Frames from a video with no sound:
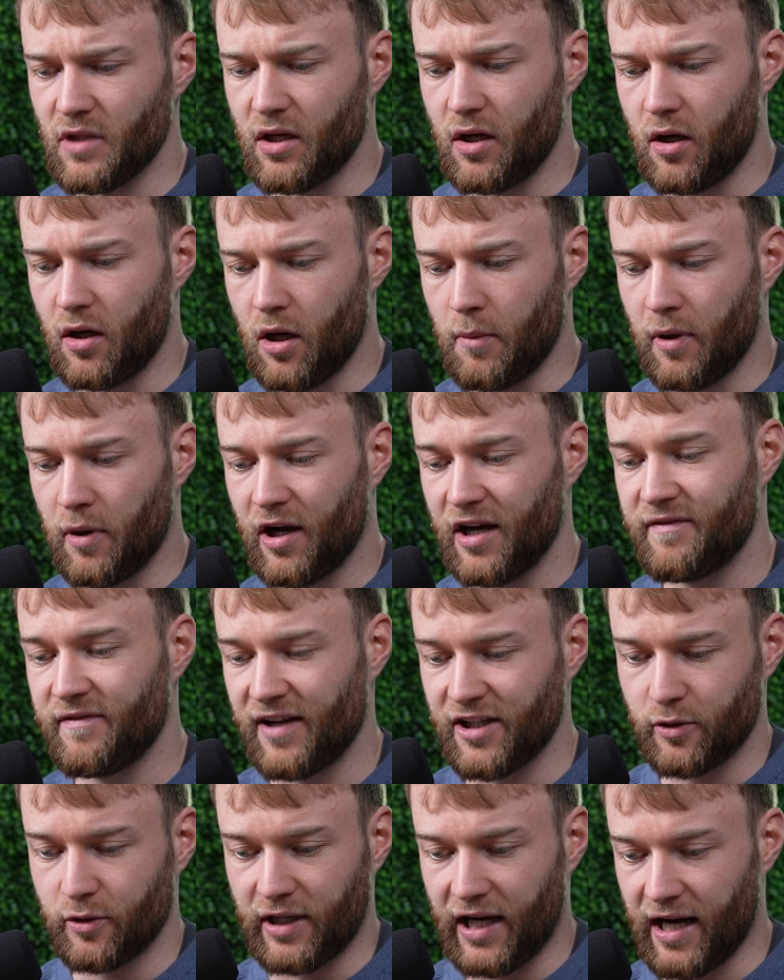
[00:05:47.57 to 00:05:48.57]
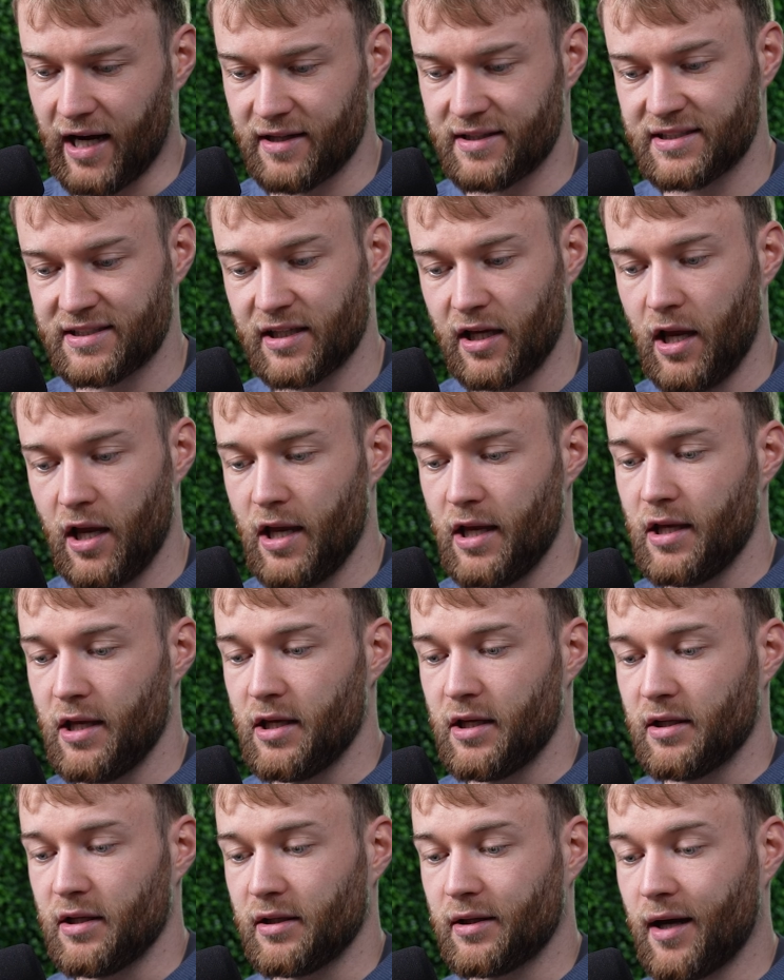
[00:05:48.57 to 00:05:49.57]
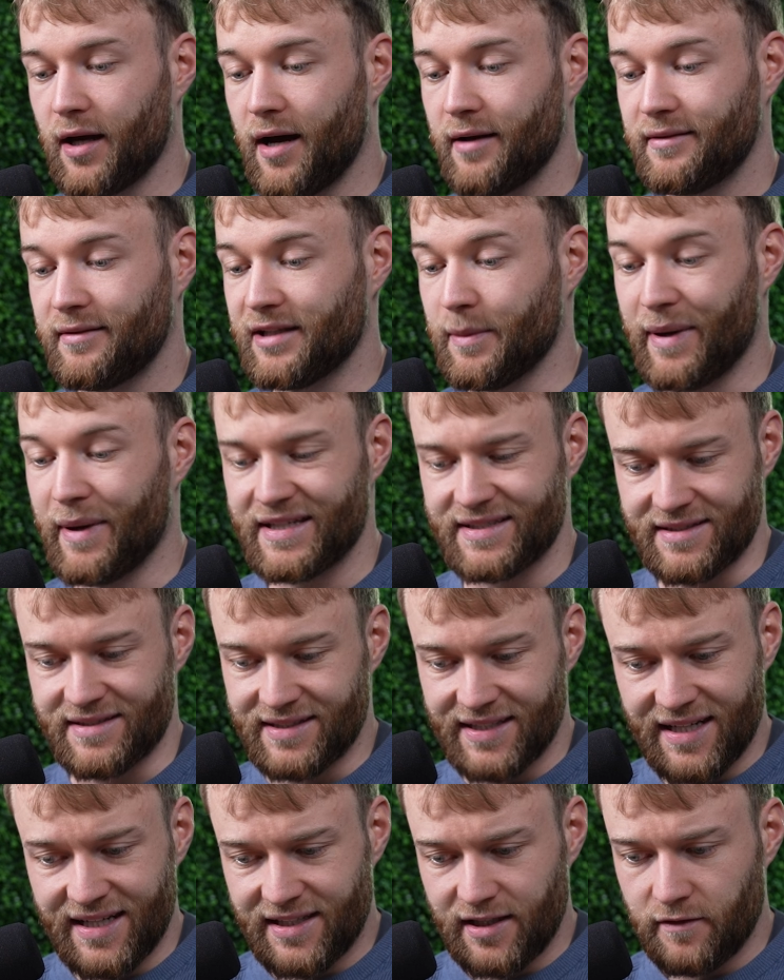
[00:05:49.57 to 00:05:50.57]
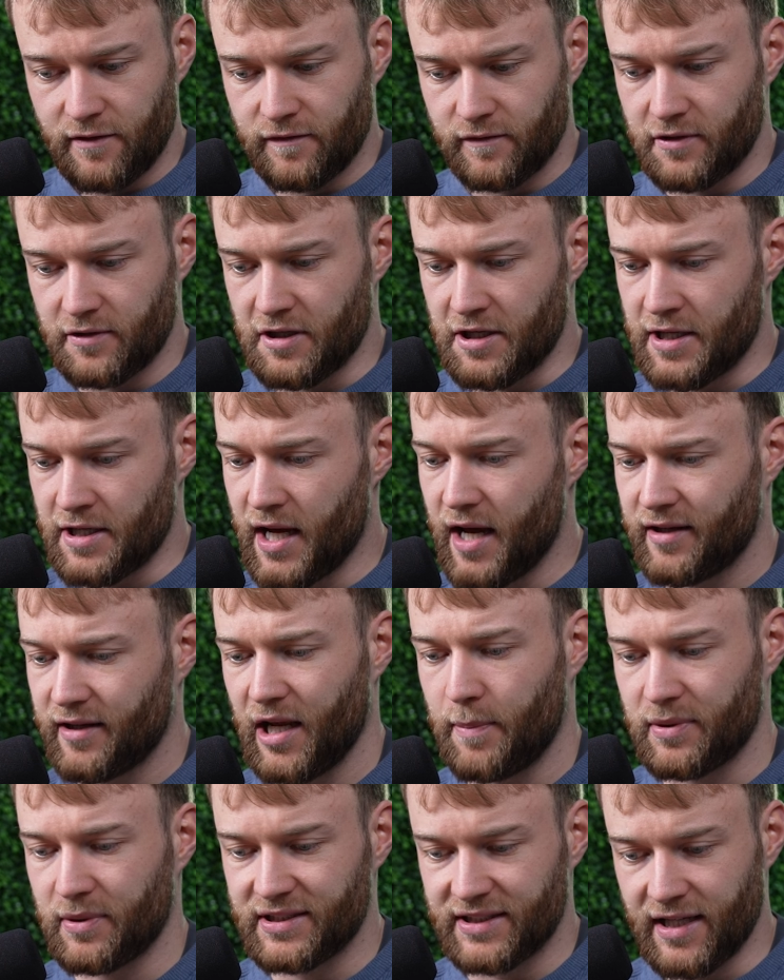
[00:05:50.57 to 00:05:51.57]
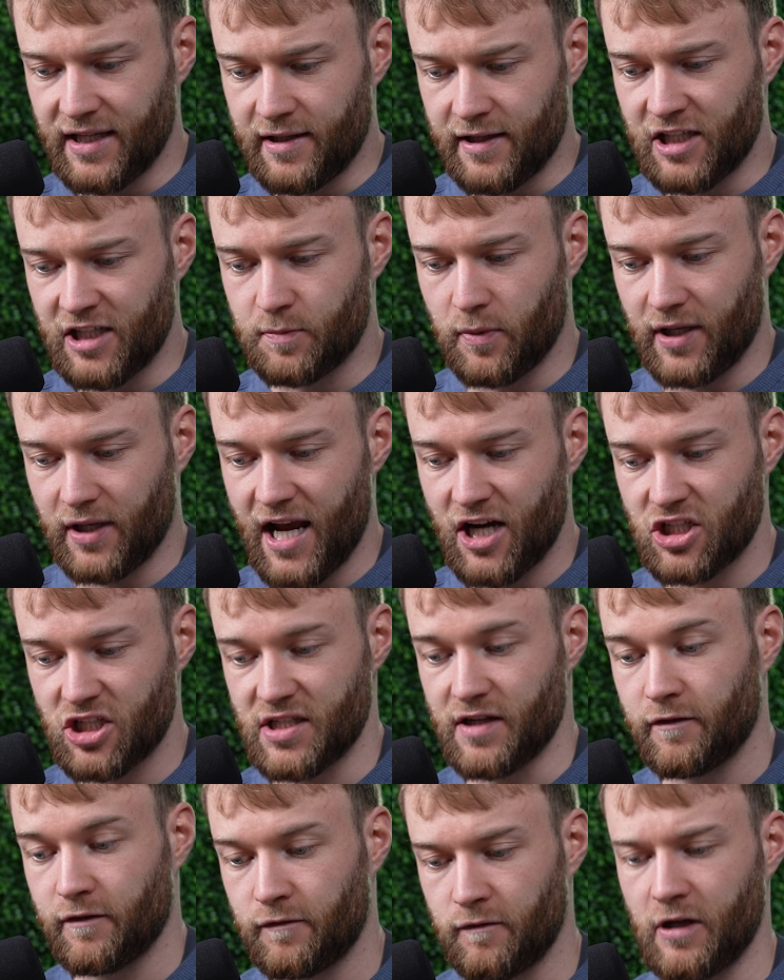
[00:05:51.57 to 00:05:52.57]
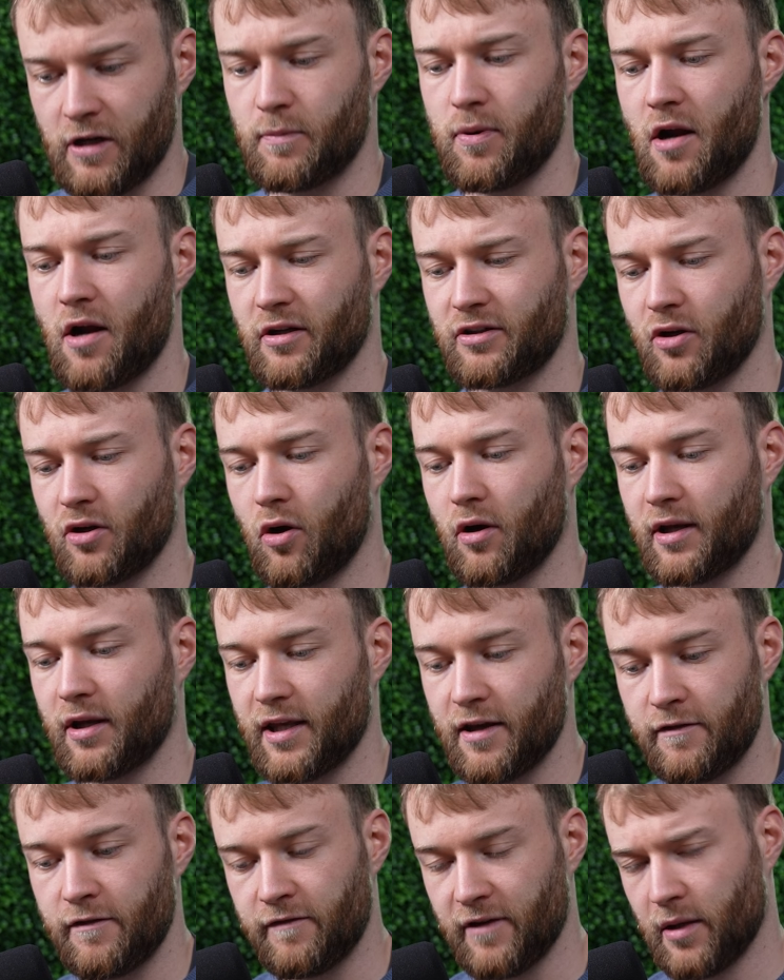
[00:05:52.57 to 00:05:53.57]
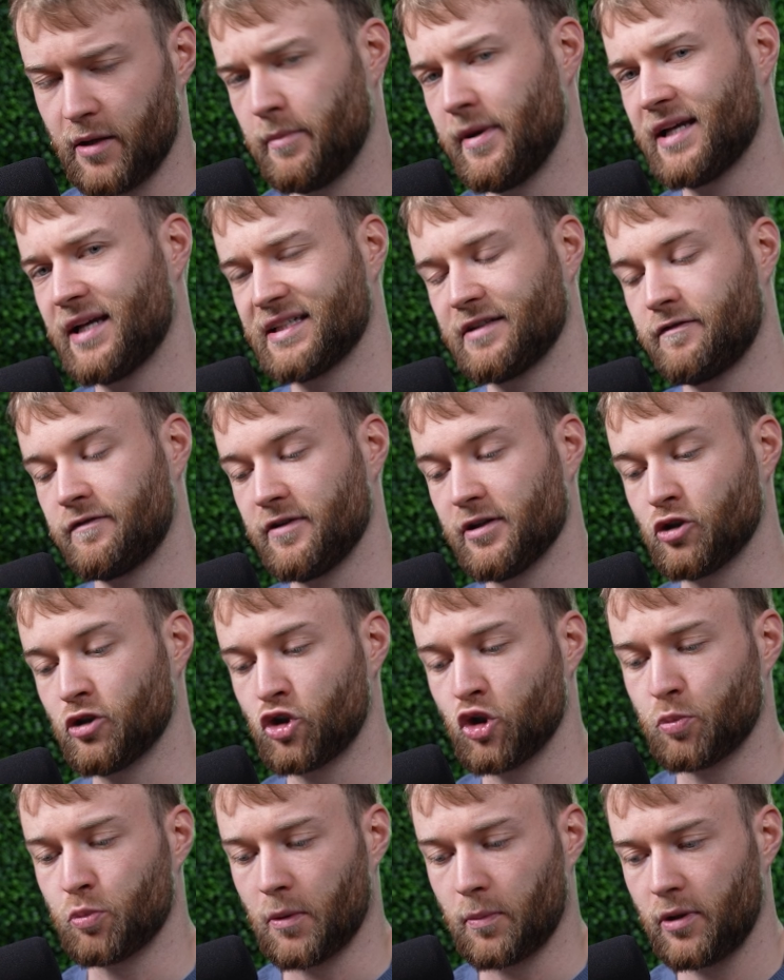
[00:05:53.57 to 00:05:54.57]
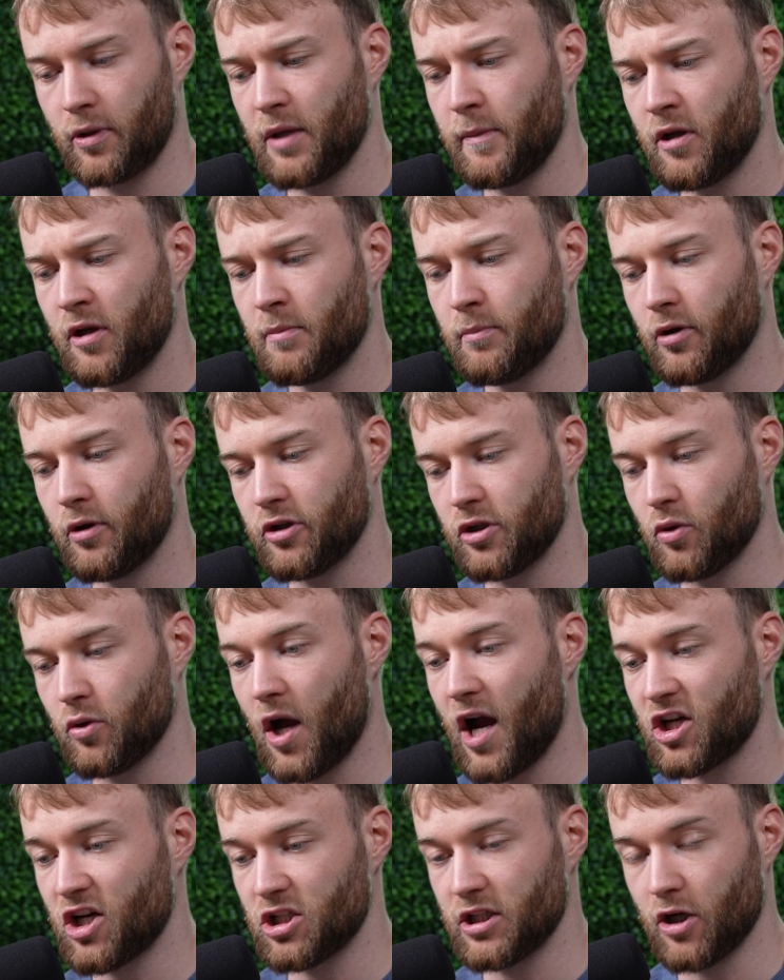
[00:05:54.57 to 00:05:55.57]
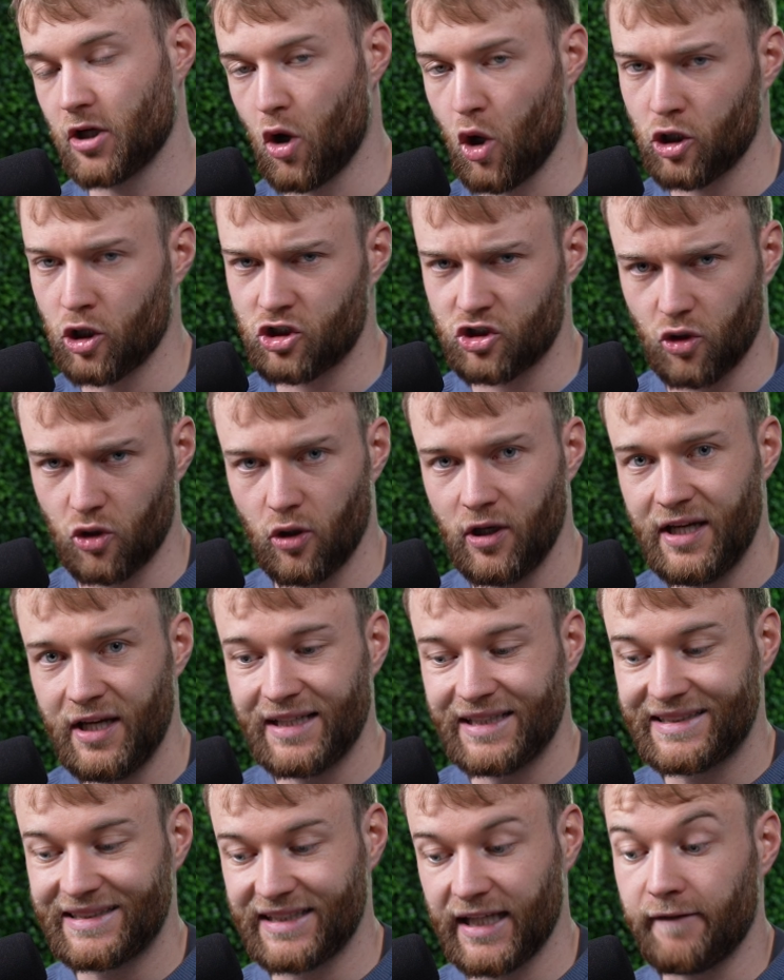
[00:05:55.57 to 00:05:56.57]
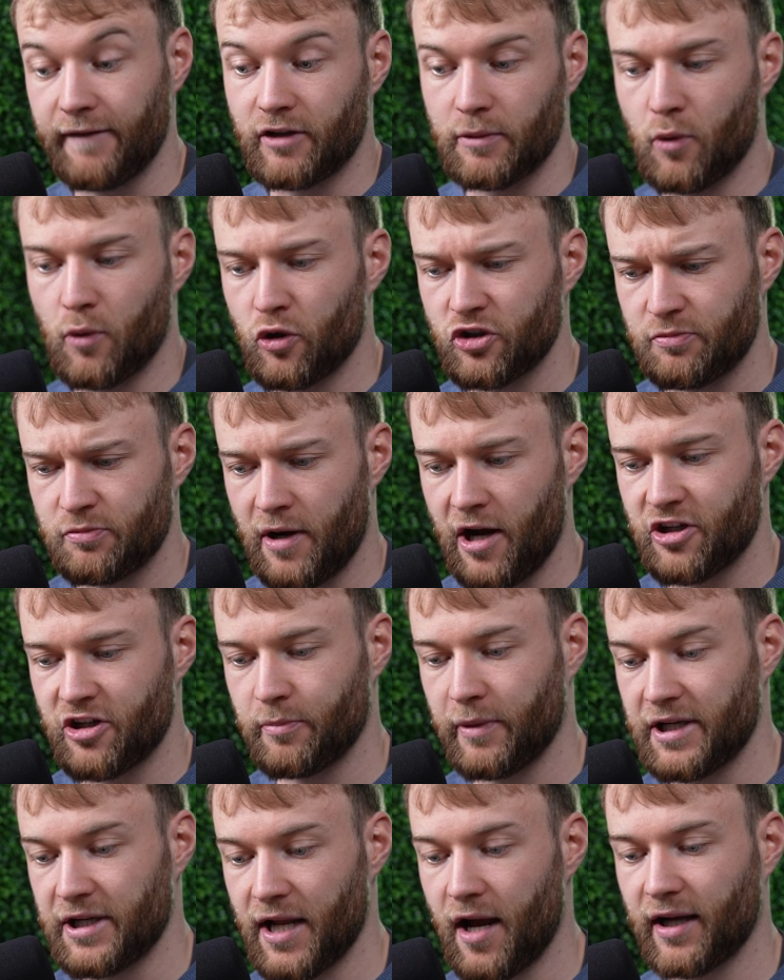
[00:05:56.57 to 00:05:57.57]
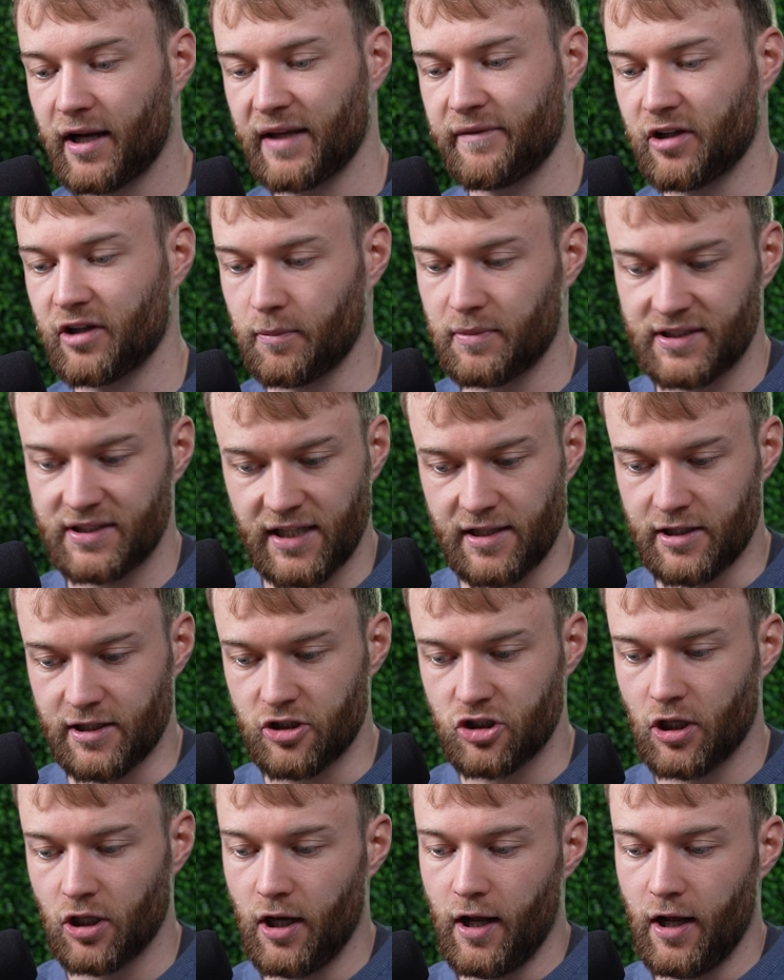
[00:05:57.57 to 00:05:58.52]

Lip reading: High value carts got the best incentive, not a percentage, but actually a free product or a gift. It makes it feel super premium, but you actually also save the most margin by not giving a percentage.